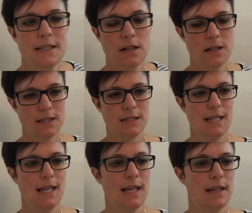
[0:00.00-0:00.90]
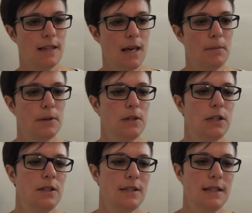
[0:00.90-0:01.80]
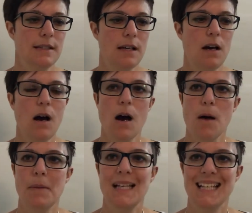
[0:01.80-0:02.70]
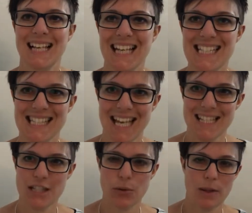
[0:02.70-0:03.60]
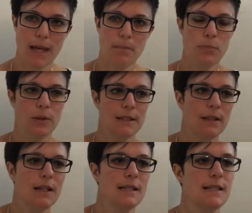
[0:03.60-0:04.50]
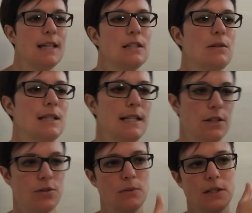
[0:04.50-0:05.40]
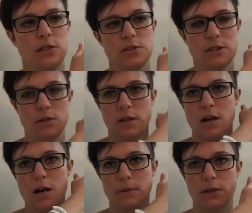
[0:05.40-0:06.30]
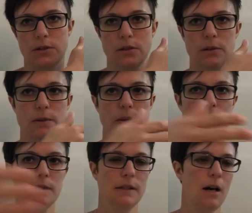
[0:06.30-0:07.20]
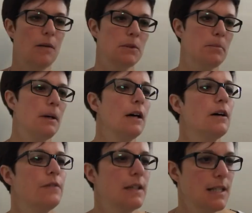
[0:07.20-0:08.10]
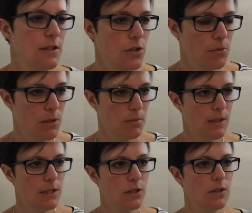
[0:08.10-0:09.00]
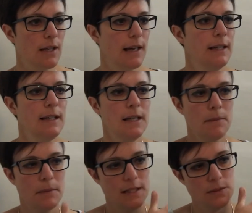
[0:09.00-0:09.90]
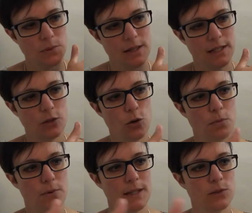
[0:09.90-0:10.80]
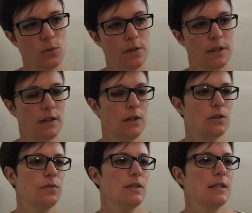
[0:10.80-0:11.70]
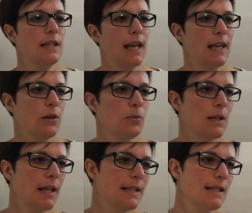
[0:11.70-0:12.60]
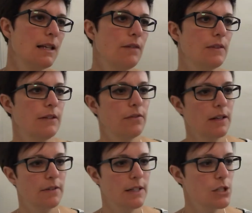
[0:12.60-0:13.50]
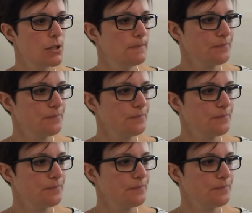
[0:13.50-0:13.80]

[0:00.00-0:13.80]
It's harder to hear there, but can you see there's a harp glissando at that point. Now glissando is literally when you just on the harp go the harp's a perfect instrument to be able to do that but it's where it incorporates all of the notes of a scale and we get this lovely flourish.